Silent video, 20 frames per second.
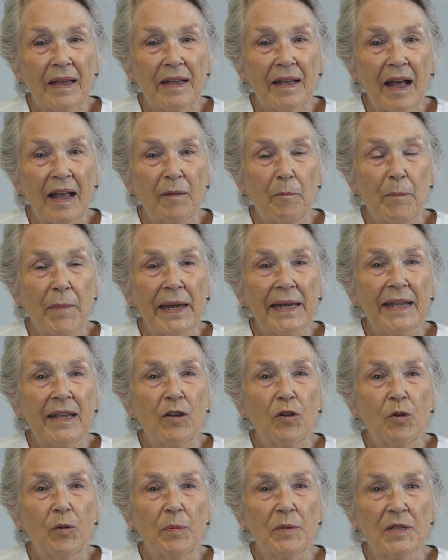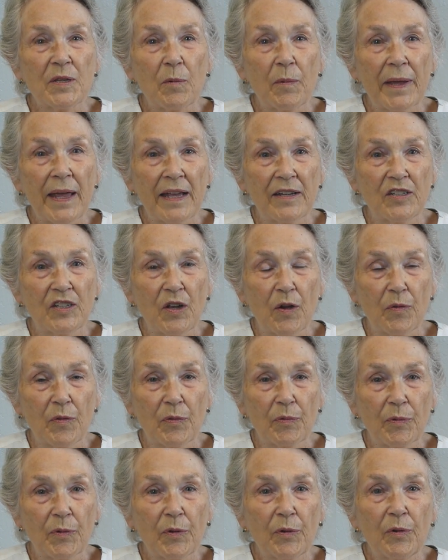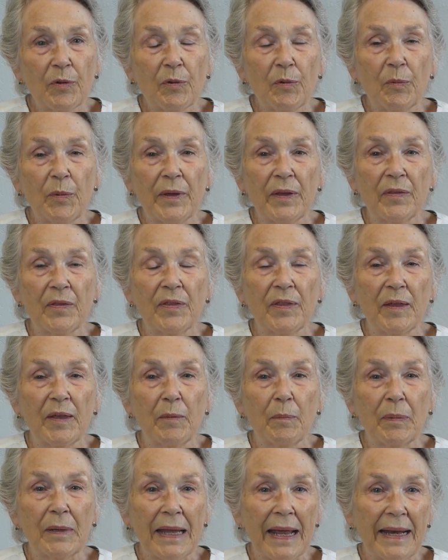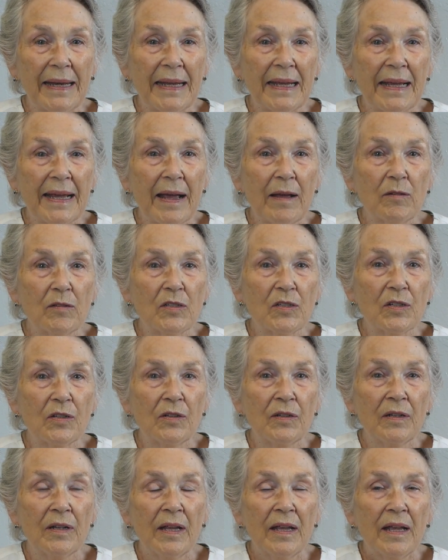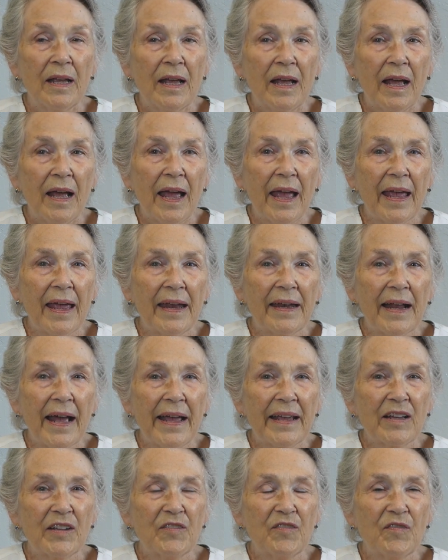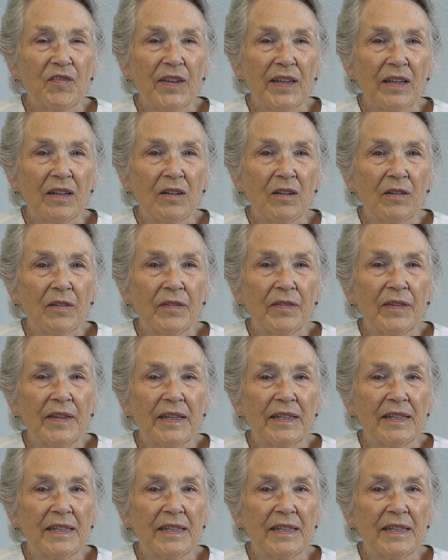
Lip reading: many hoops that we had to go through with the planning council, and I could feel that